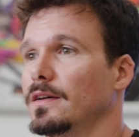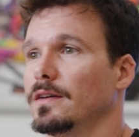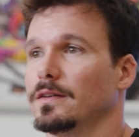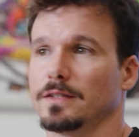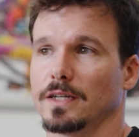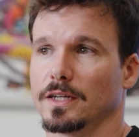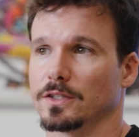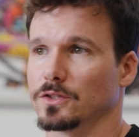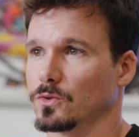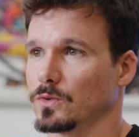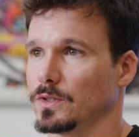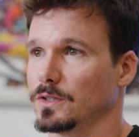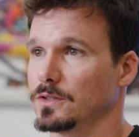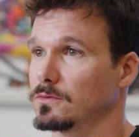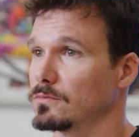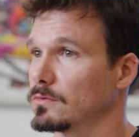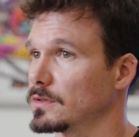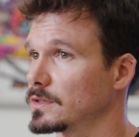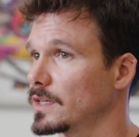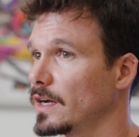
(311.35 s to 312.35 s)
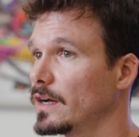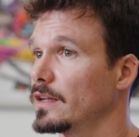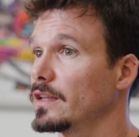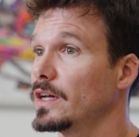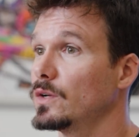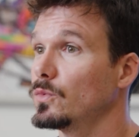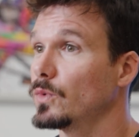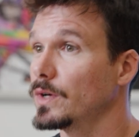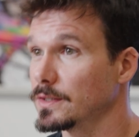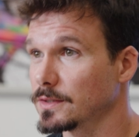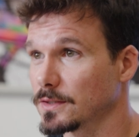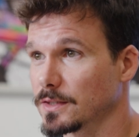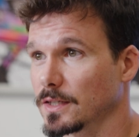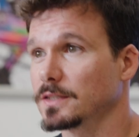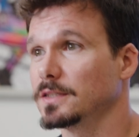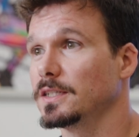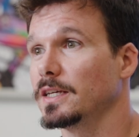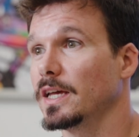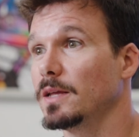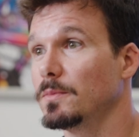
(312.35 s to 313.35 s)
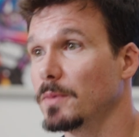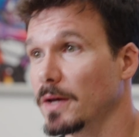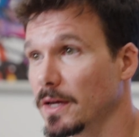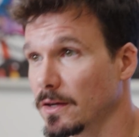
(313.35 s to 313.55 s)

And the answer is the Skyline weighs 68